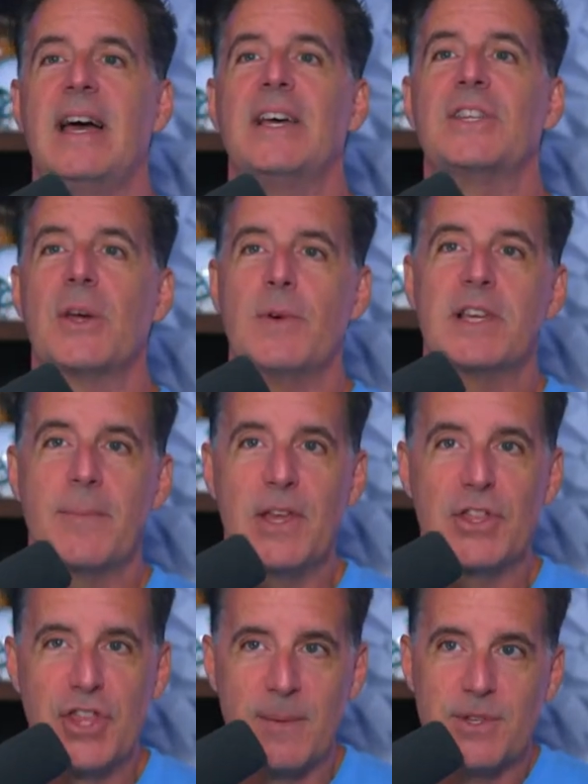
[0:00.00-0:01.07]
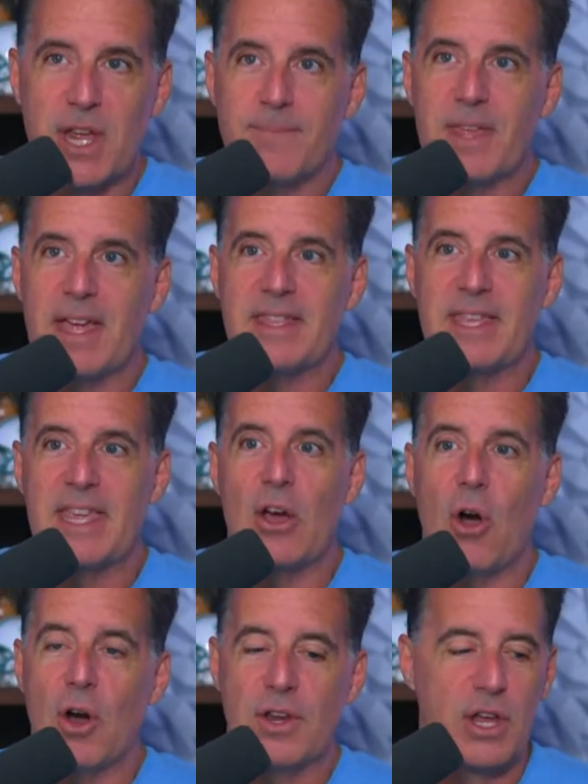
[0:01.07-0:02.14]
Someone give me a thumbs up that the
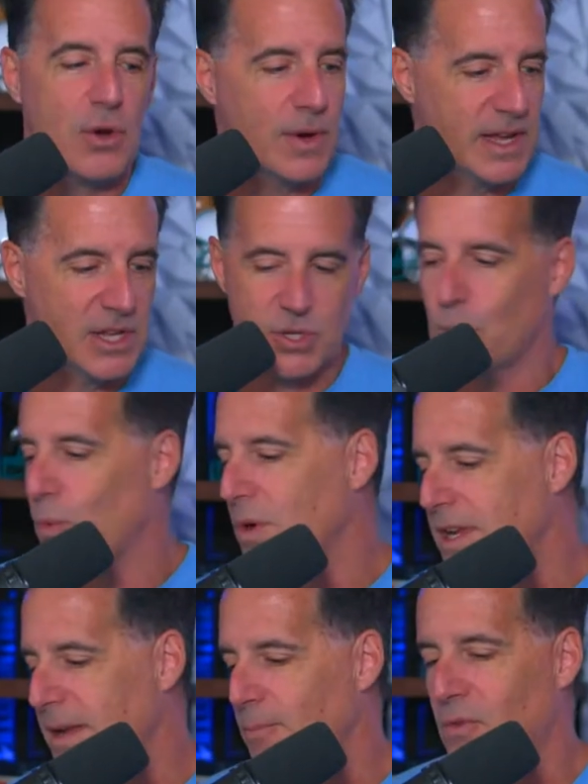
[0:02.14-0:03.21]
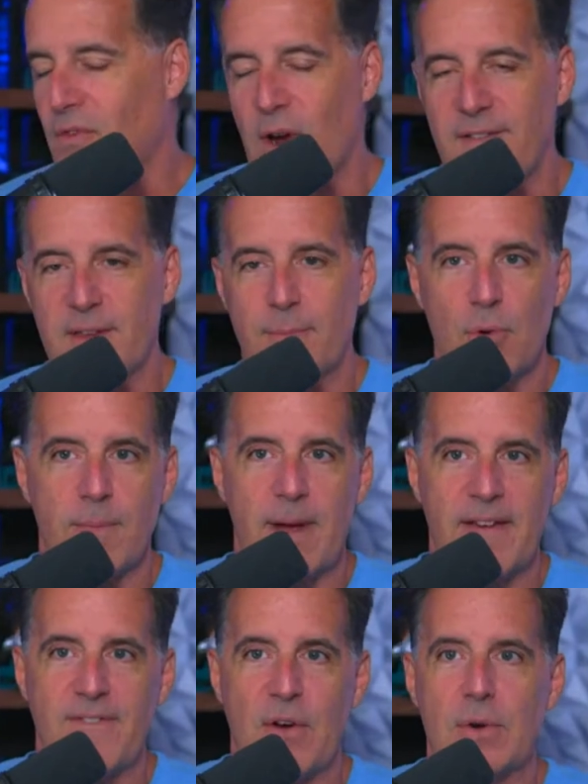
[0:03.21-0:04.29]
audio is working before I have to pull
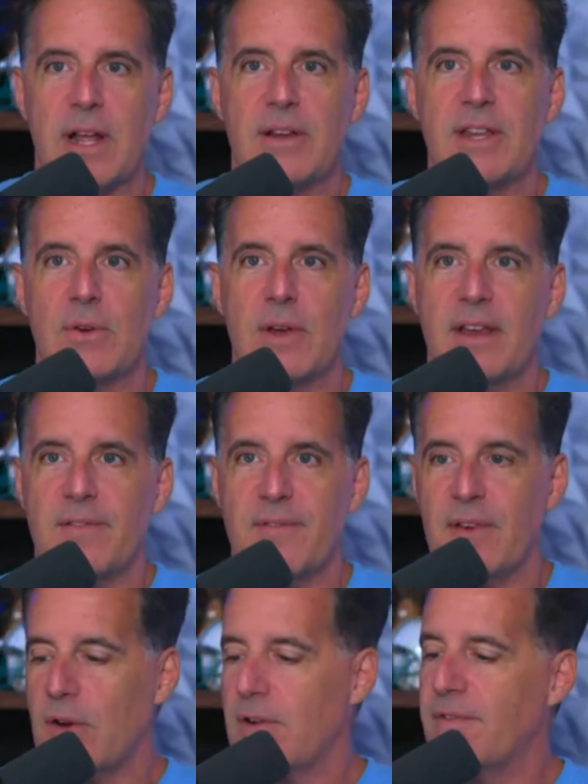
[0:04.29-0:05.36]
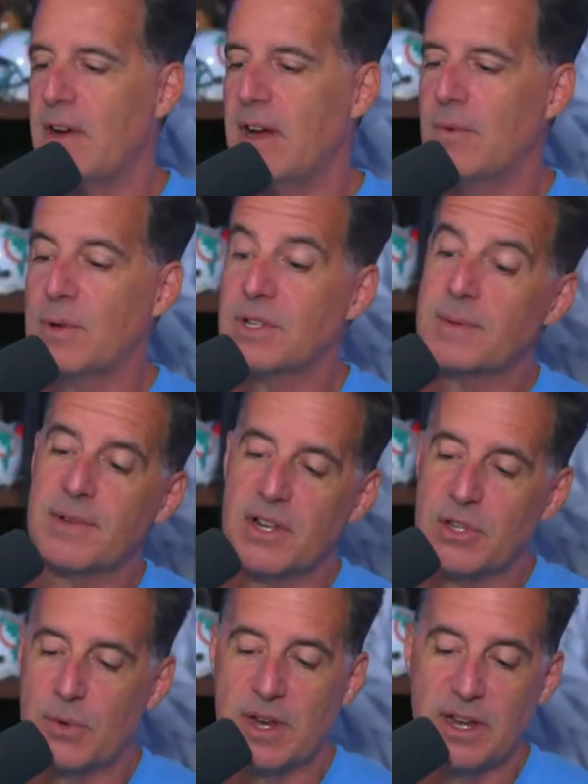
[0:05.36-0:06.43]
my phone out here and verify, which I'm going to
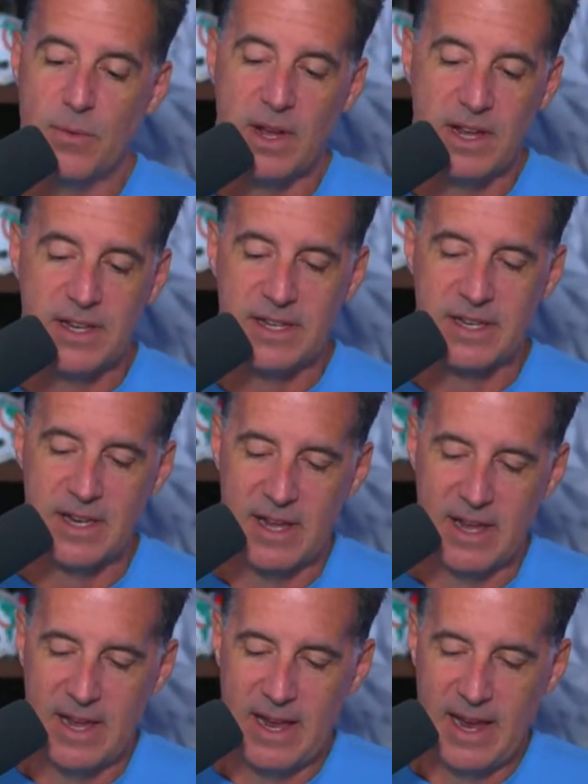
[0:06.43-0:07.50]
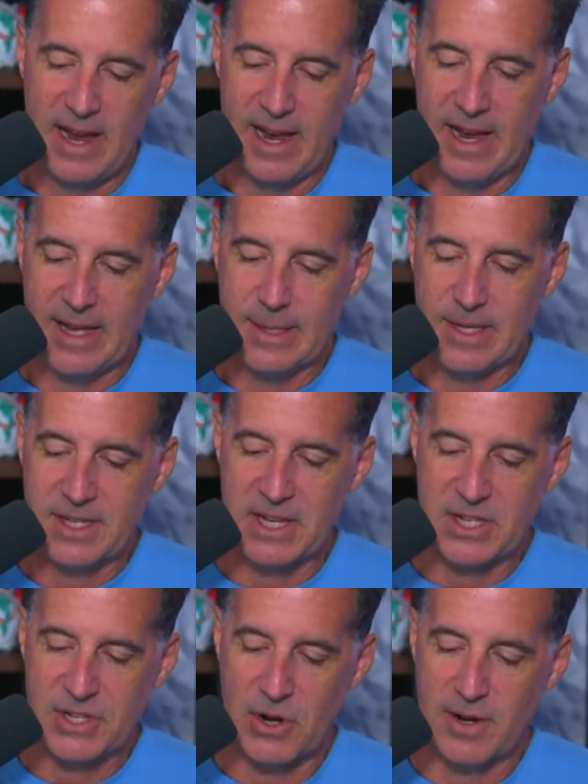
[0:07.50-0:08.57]
do anyways. And let's get
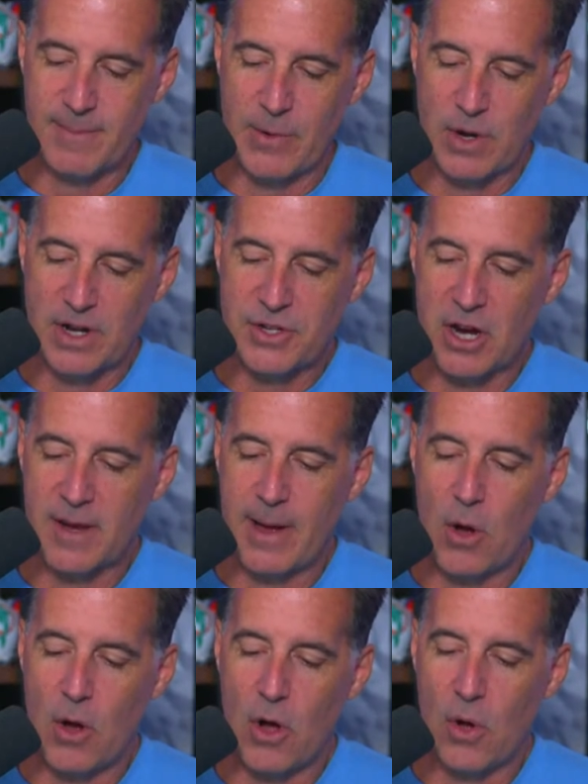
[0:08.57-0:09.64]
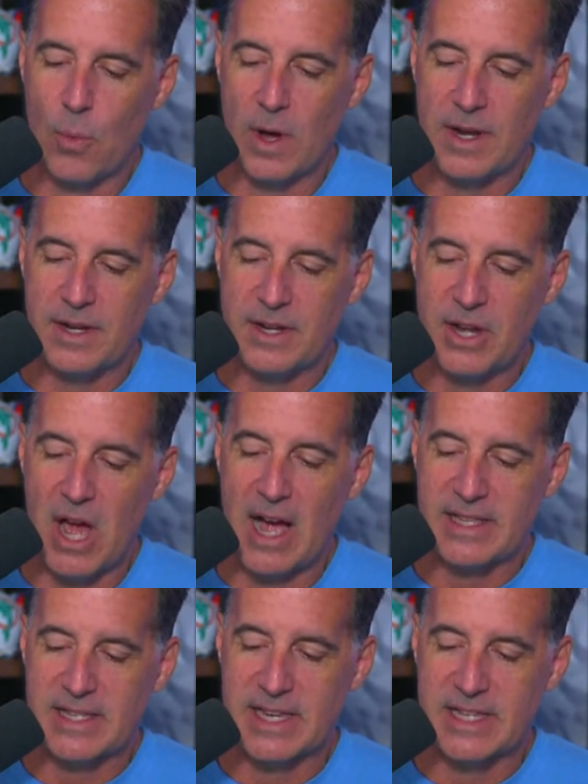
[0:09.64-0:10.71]
started, man. We're going to talk about all what
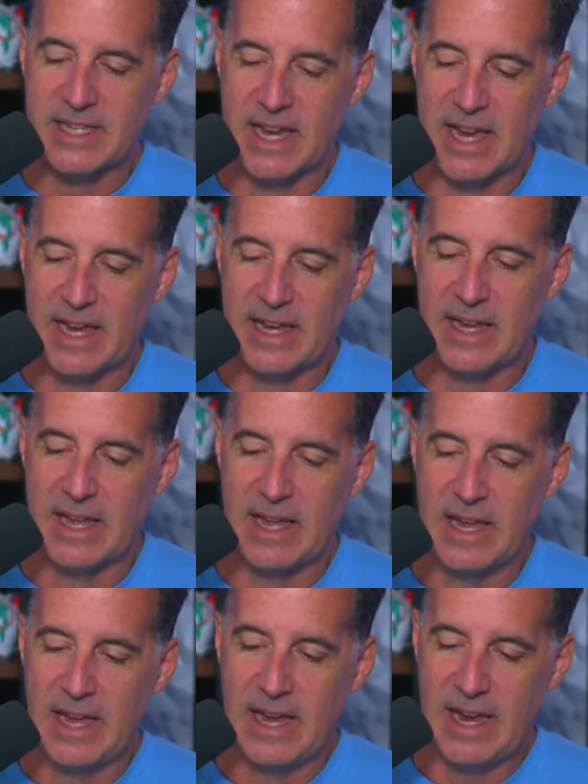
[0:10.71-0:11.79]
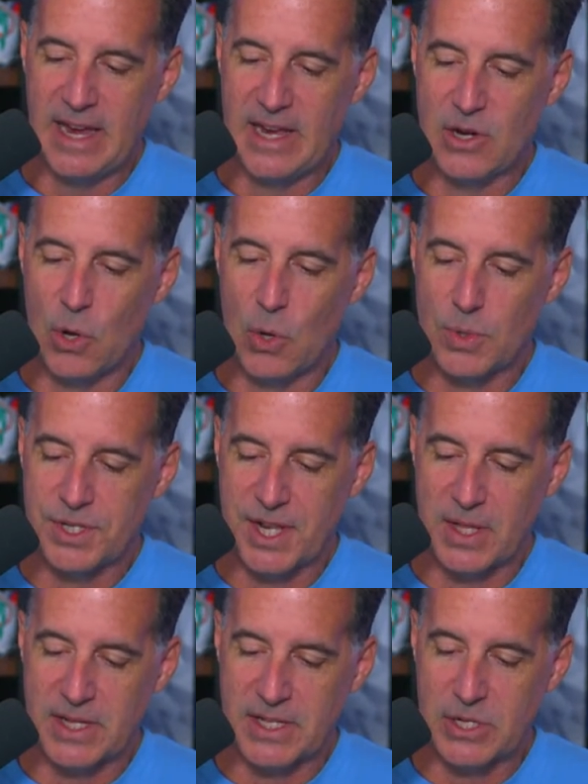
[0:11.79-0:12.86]
not to say in
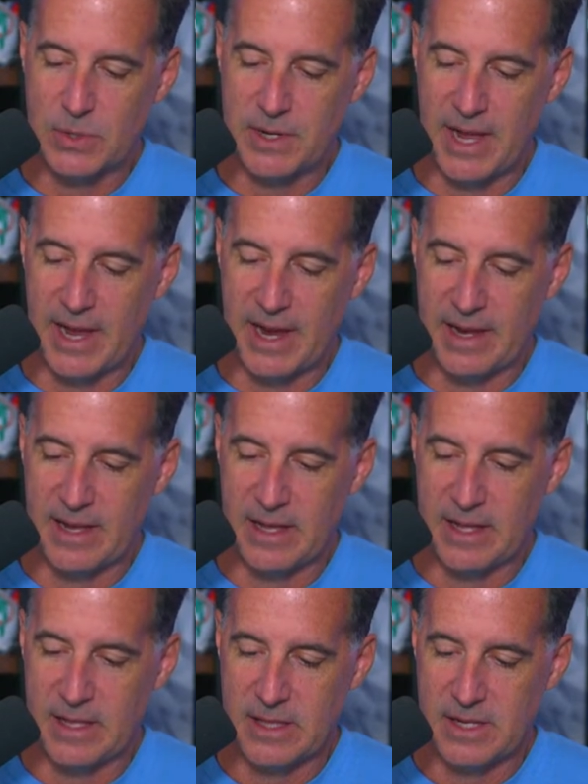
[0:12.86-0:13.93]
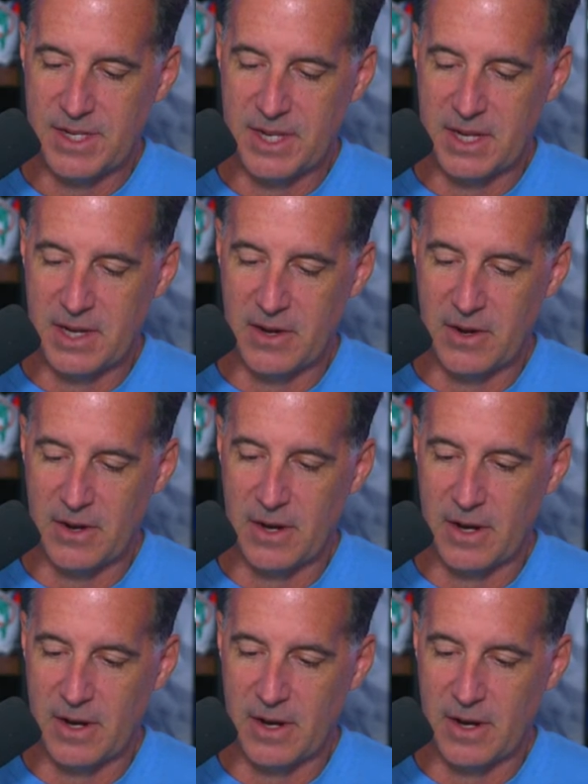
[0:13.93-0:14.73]
wholesaling today. Let's see here.